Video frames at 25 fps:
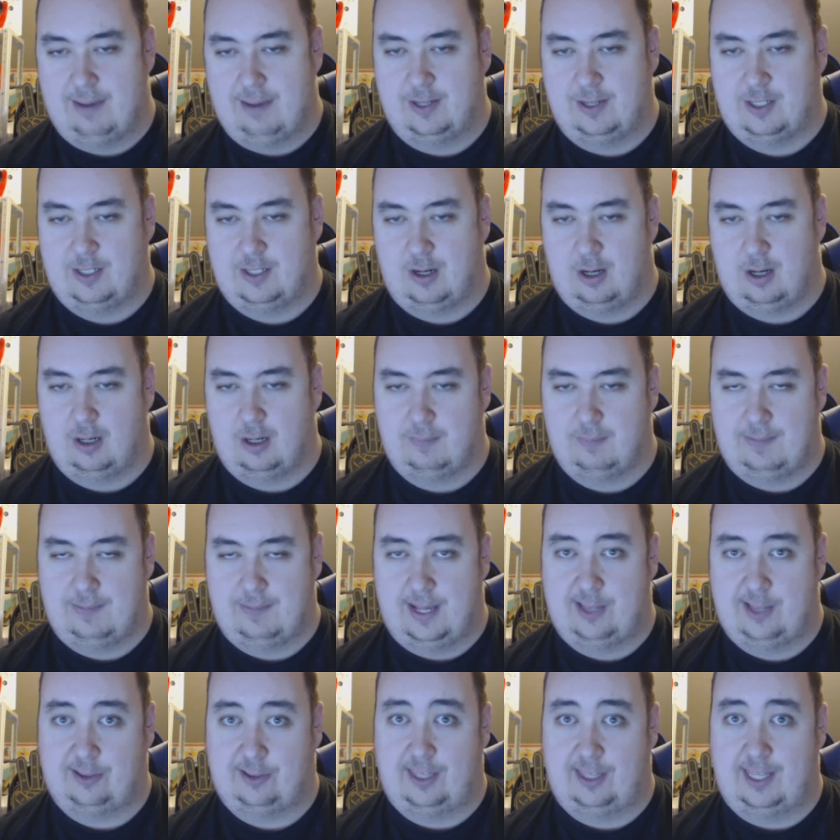which are
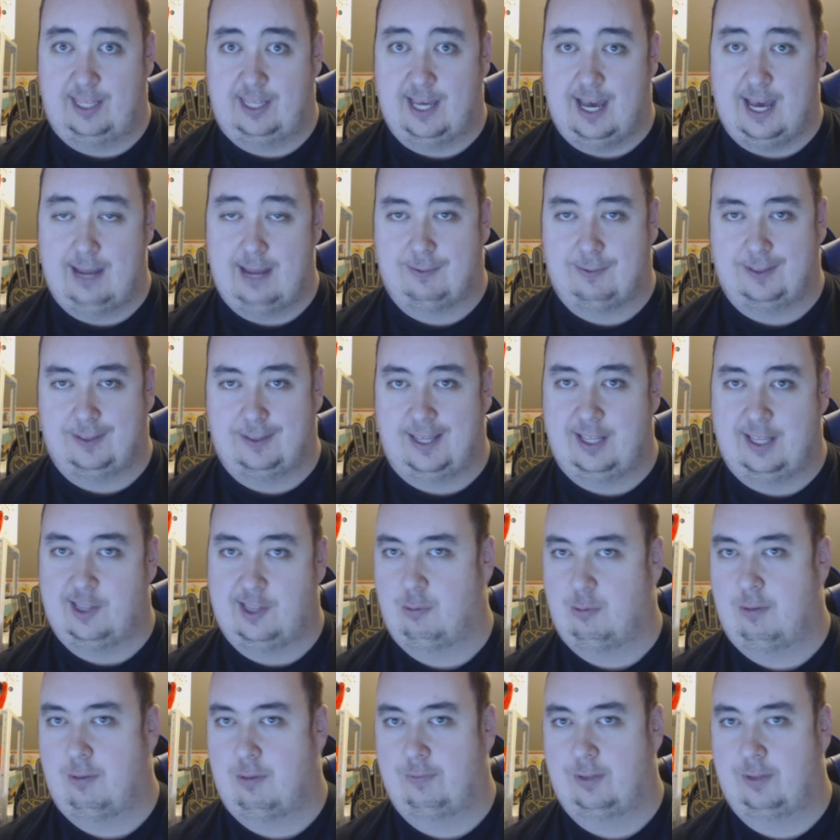basically the hyperlanes
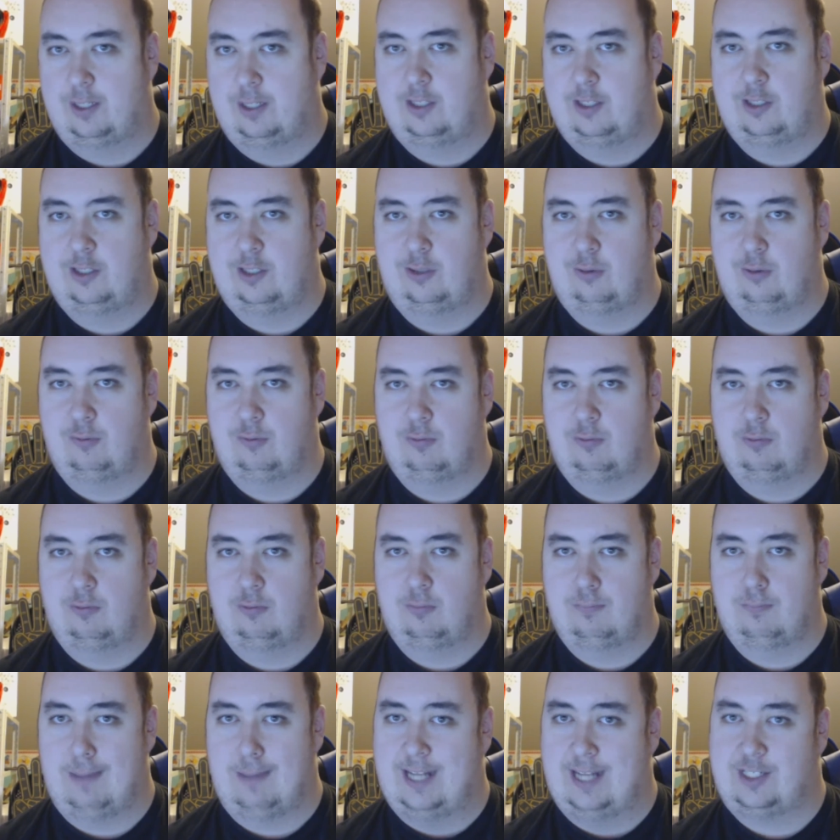equivalent to
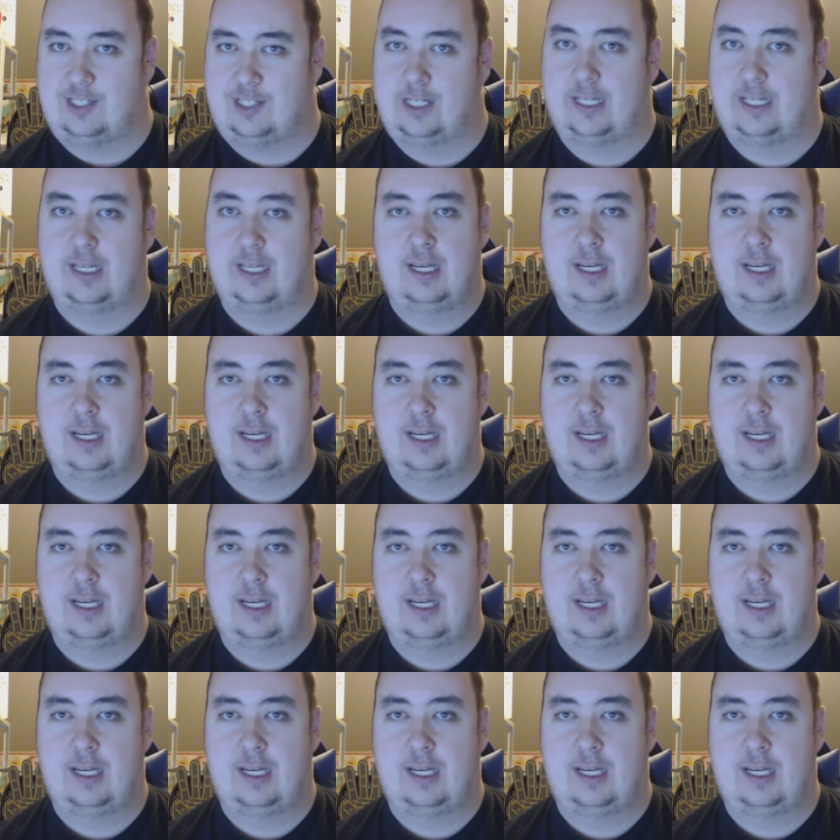magic.